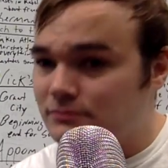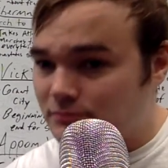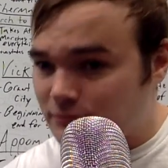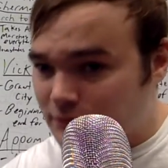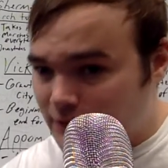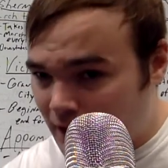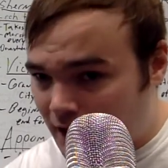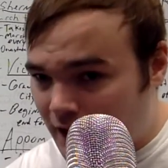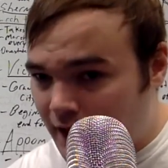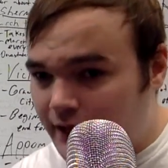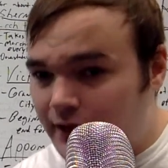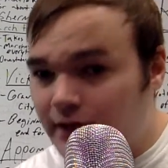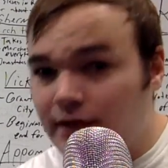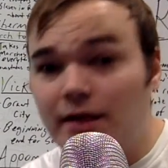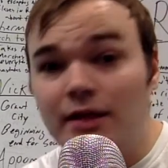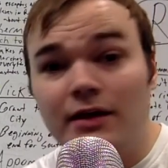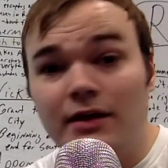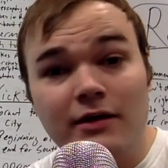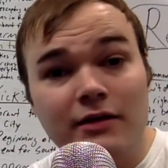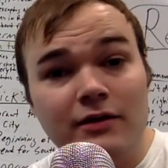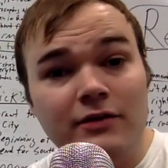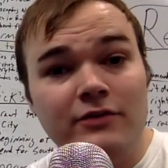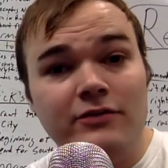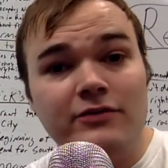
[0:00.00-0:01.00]
Cotton
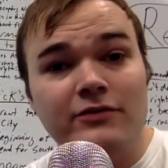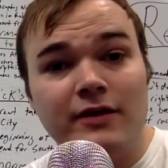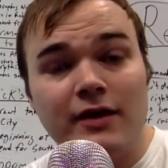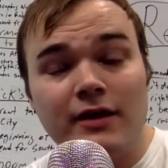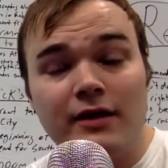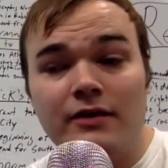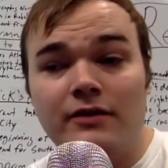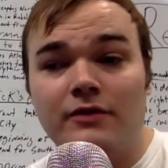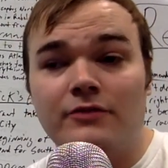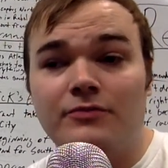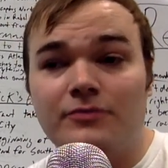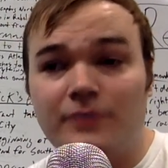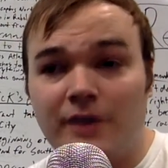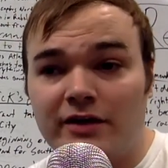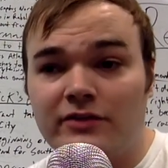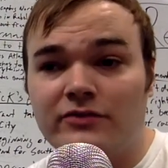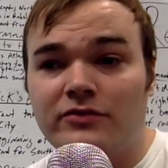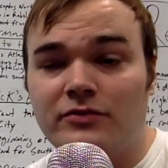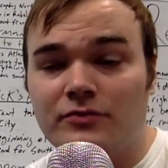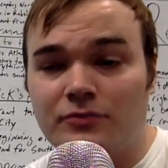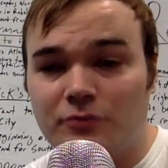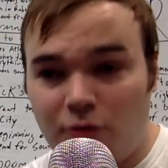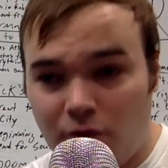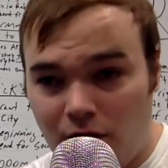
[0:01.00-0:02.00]
is an
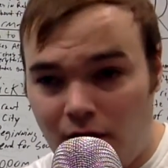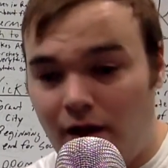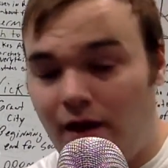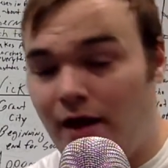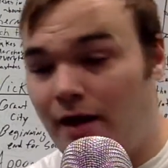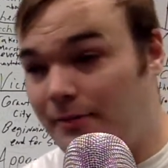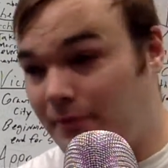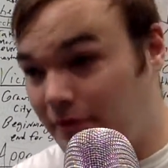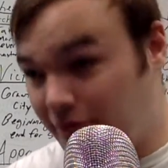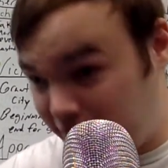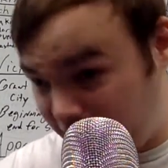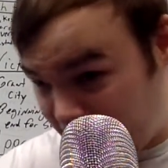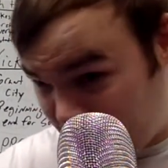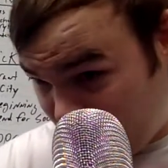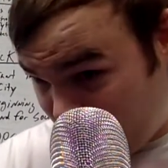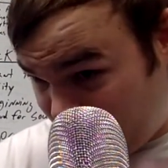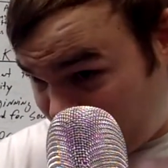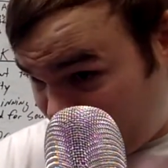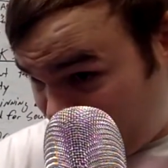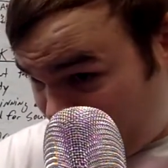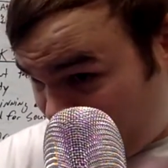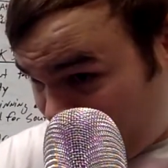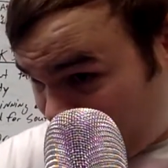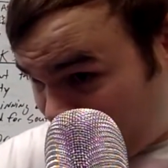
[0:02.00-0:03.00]
effective crop. I mean,
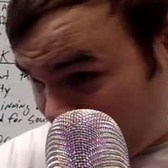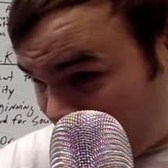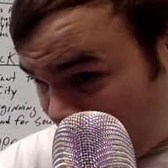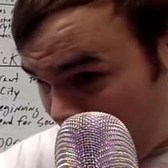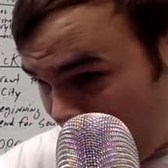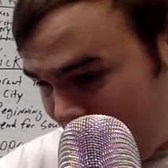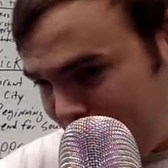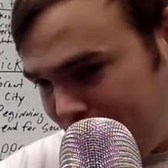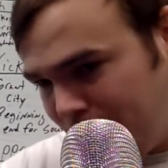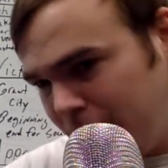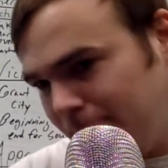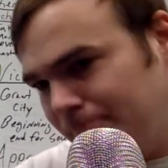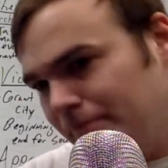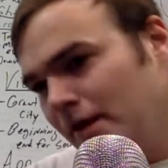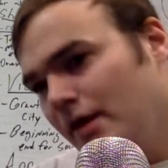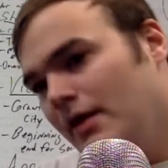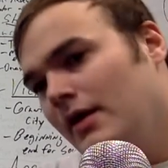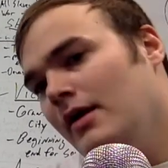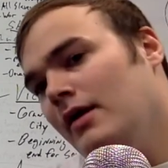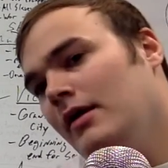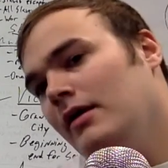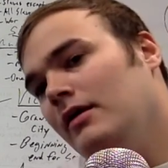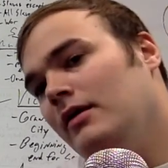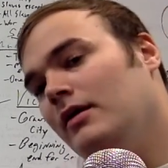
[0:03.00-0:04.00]
it's a big crop, but
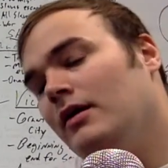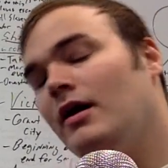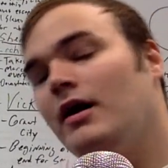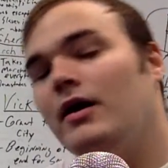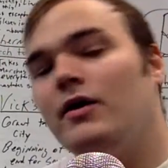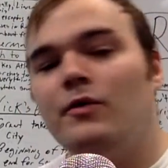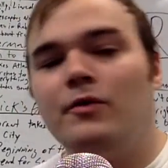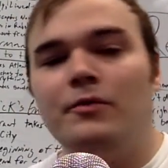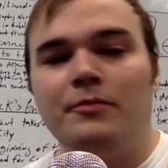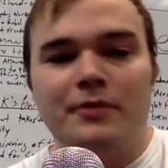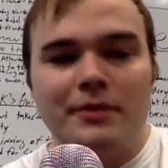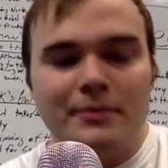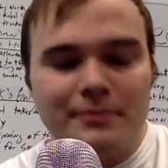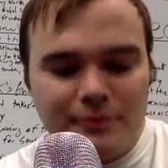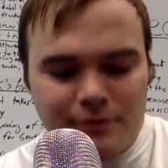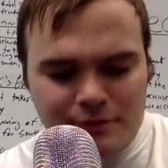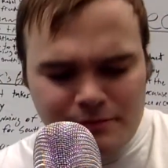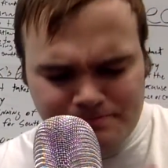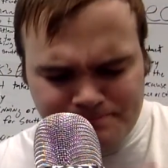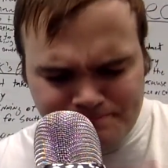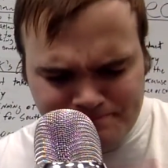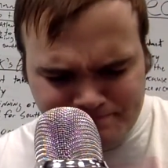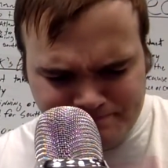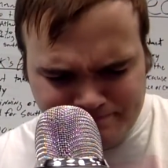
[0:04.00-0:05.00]
you got to
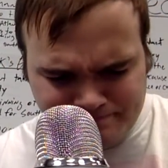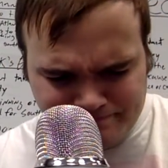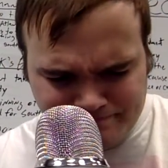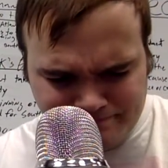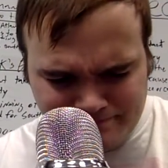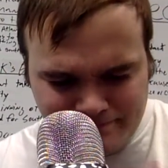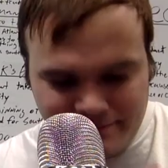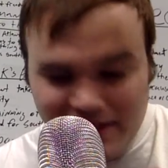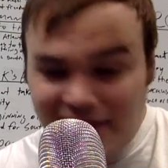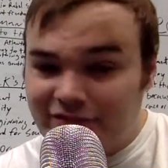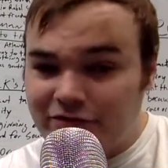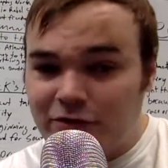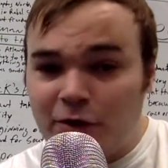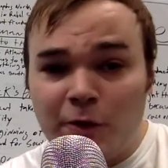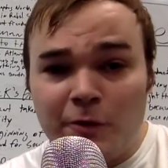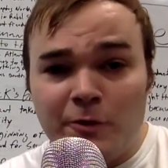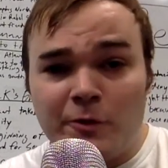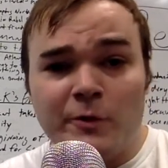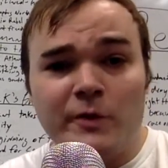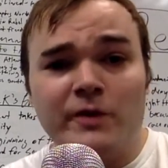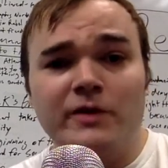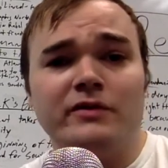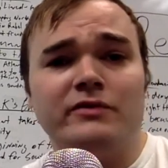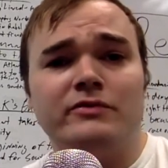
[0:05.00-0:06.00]
remember that's all
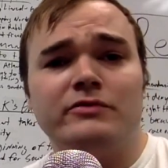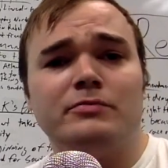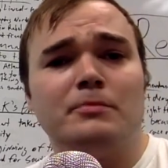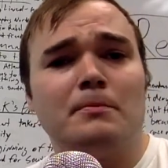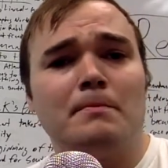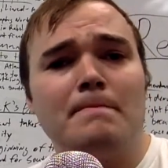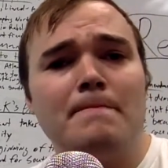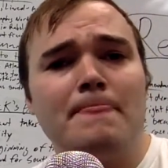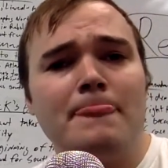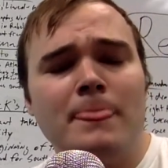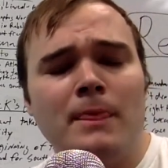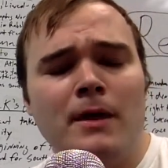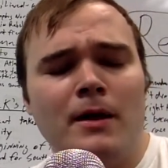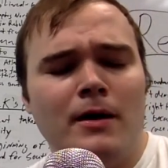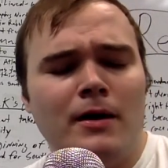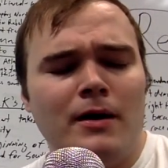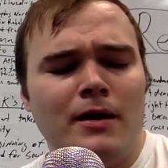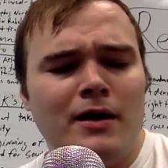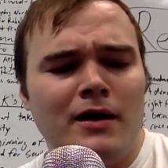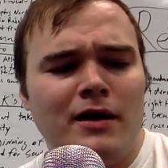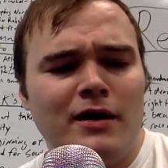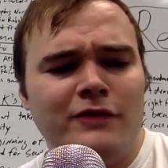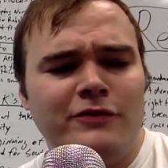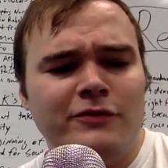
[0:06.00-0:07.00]
there is.
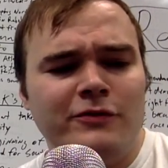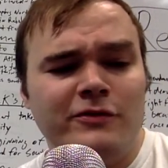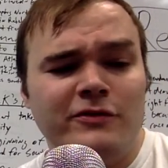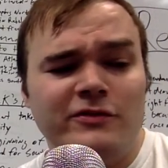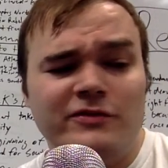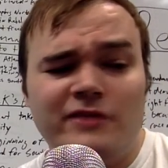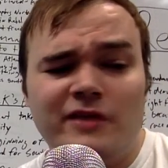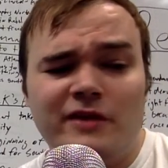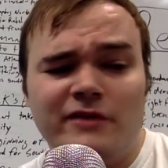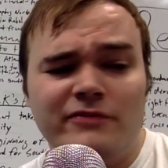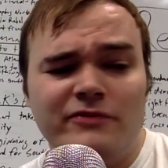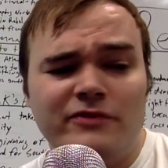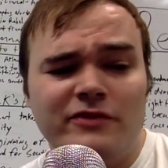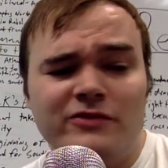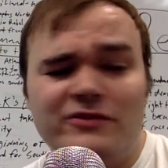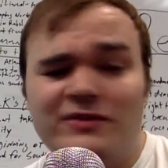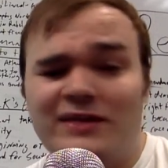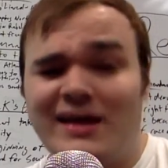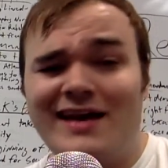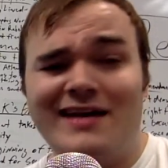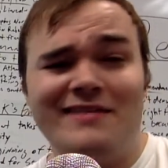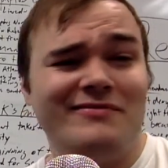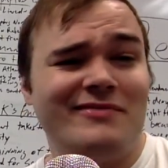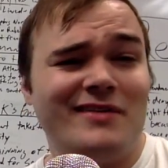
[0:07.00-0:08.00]
So the South doesn't
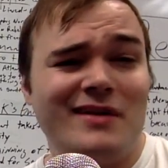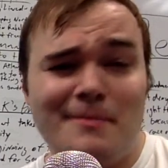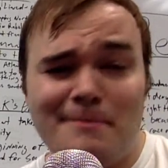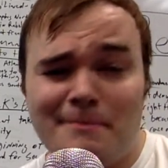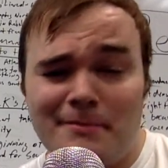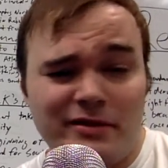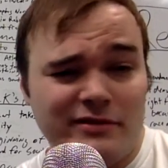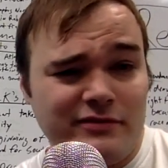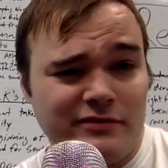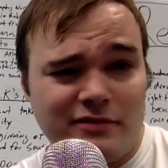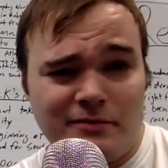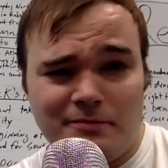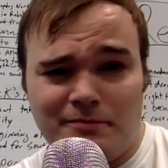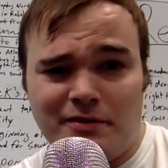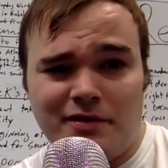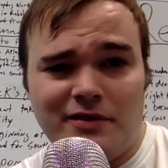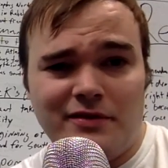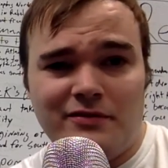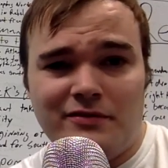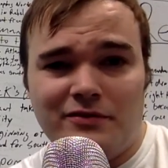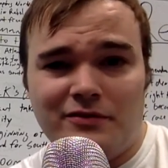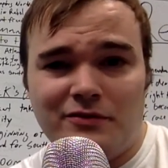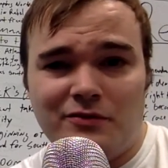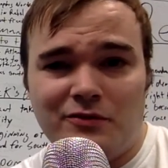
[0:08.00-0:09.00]
have that much
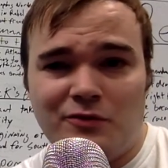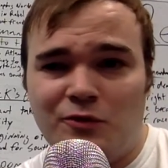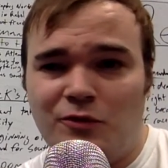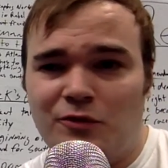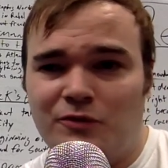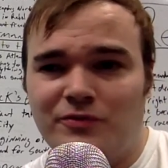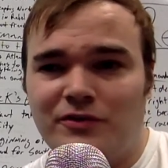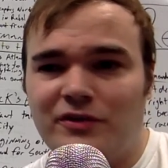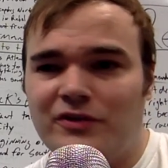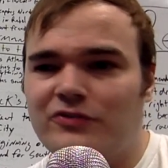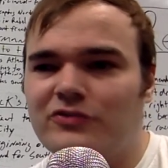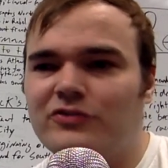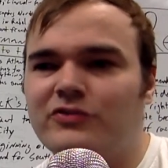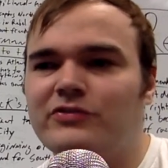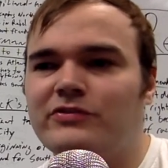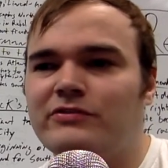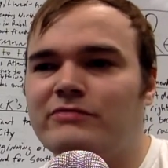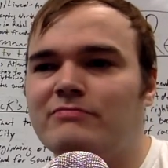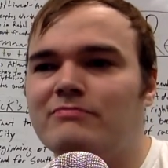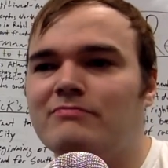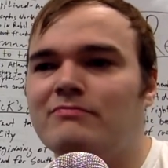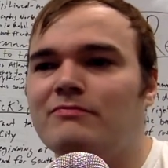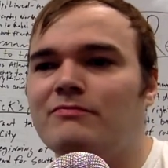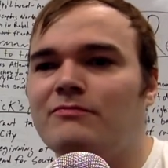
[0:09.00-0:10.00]
compared to the North. They
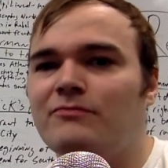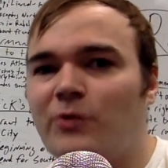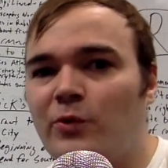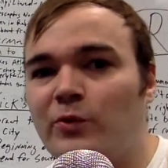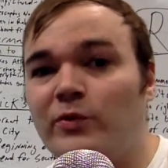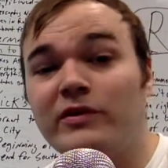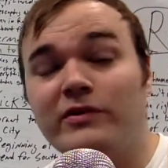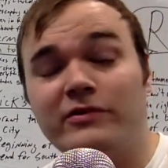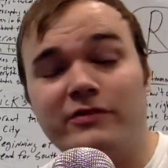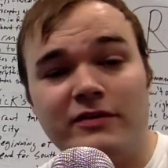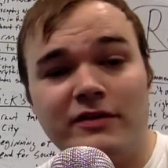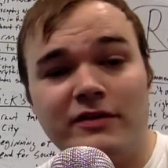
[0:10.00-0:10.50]
just focus